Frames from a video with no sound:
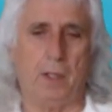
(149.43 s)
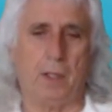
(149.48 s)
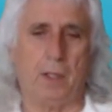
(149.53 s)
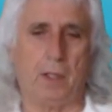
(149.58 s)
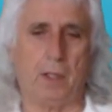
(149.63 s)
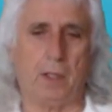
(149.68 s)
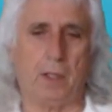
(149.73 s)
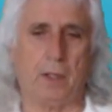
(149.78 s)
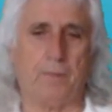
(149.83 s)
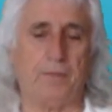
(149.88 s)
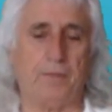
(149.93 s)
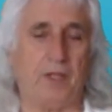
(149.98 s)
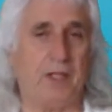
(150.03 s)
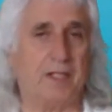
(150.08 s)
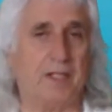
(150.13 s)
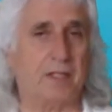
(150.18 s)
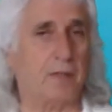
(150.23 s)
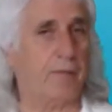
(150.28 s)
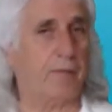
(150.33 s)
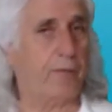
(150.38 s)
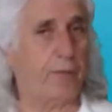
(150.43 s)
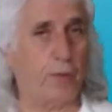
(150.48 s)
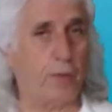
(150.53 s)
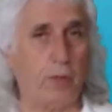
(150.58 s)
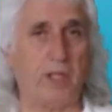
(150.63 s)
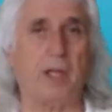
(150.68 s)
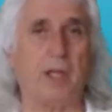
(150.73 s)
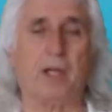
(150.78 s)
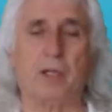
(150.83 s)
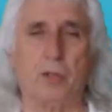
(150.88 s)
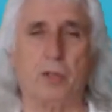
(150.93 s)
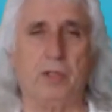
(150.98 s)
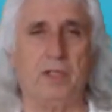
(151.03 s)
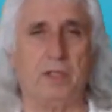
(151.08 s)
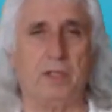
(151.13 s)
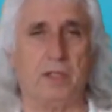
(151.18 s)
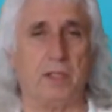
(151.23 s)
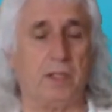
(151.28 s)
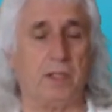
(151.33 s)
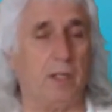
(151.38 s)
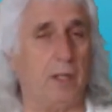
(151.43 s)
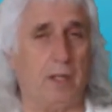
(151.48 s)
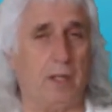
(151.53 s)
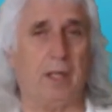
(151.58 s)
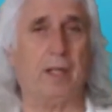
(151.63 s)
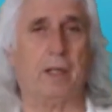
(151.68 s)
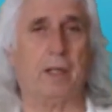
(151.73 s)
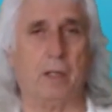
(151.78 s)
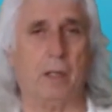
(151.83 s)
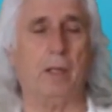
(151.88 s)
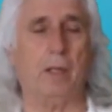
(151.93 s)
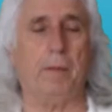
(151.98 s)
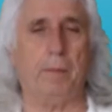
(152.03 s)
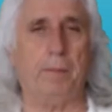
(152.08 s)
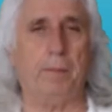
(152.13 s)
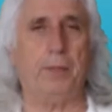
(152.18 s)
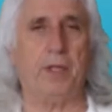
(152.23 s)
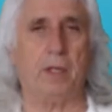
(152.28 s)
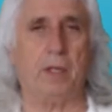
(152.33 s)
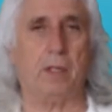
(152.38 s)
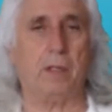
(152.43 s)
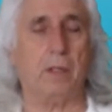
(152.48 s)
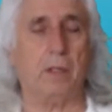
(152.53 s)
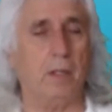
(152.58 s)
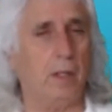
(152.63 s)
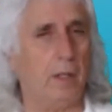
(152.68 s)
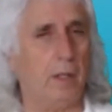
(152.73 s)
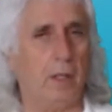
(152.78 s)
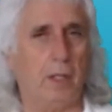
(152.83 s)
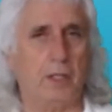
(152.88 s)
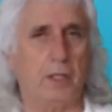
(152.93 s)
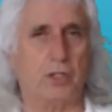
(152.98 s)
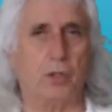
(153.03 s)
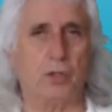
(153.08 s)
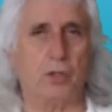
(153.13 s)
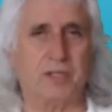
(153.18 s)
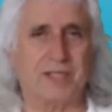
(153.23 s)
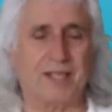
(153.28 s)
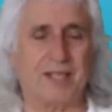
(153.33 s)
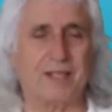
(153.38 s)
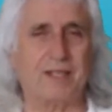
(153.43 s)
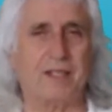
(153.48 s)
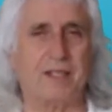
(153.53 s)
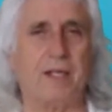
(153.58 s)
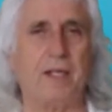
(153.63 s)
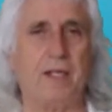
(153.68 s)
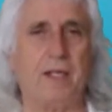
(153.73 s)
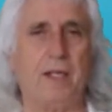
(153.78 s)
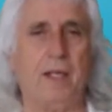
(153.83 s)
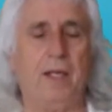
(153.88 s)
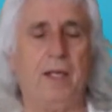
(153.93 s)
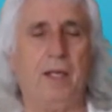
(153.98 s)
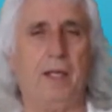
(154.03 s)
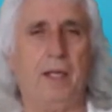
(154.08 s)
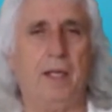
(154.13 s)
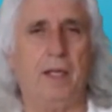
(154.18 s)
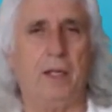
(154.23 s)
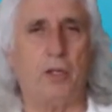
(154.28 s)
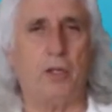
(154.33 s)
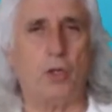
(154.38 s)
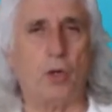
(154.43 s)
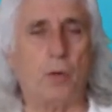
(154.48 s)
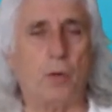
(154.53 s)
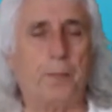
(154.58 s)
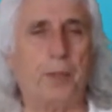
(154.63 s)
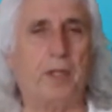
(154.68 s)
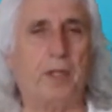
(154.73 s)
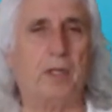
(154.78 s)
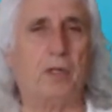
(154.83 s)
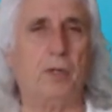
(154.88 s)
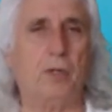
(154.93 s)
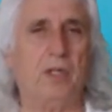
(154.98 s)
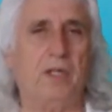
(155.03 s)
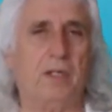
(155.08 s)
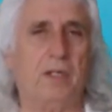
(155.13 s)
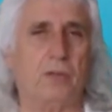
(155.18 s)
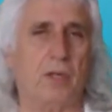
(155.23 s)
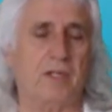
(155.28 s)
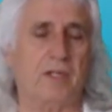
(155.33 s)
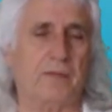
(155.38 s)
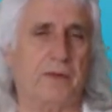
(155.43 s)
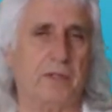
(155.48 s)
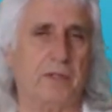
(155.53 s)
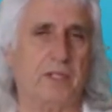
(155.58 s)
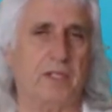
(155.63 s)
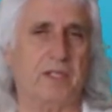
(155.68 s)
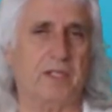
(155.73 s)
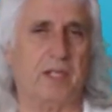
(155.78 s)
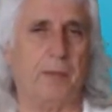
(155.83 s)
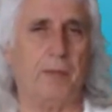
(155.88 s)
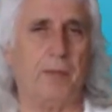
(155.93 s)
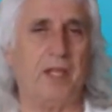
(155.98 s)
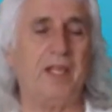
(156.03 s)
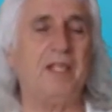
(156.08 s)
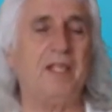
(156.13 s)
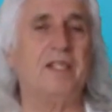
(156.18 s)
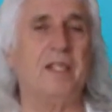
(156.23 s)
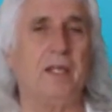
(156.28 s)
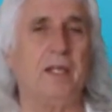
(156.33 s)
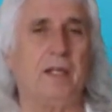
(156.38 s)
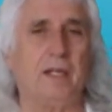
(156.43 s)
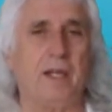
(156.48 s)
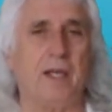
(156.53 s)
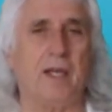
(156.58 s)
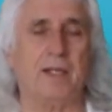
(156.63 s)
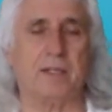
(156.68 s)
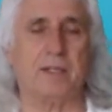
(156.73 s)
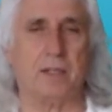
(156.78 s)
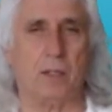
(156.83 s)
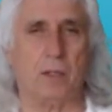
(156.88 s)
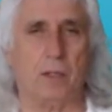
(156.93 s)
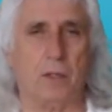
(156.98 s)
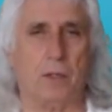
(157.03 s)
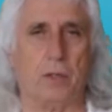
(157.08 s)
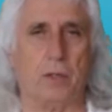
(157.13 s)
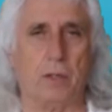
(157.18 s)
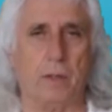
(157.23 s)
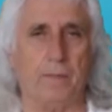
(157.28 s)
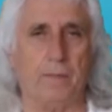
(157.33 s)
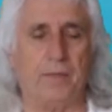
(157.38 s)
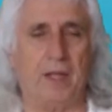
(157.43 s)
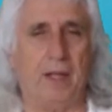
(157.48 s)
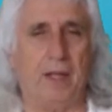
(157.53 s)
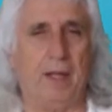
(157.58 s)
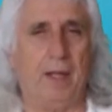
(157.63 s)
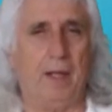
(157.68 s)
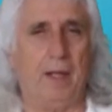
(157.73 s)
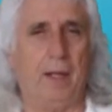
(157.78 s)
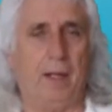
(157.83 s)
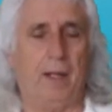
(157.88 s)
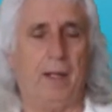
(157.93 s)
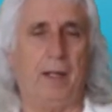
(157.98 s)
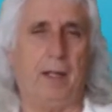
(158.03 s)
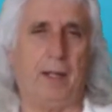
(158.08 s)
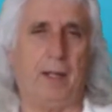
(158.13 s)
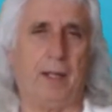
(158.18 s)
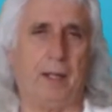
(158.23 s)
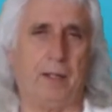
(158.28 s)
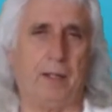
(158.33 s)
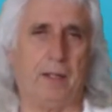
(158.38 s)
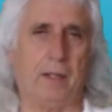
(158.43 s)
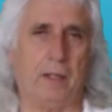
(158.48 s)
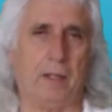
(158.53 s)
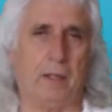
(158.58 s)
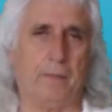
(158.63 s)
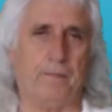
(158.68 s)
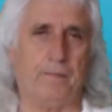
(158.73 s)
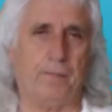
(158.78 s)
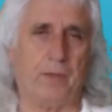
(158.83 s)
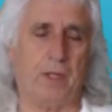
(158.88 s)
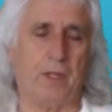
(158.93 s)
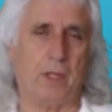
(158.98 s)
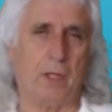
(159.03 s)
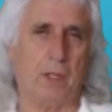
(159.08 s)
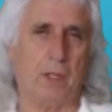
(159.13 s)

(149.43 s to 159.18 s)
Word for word: Um, it's fully accredited like BIHAR, so 60 European Credit Transfer System ECTS a year. And um,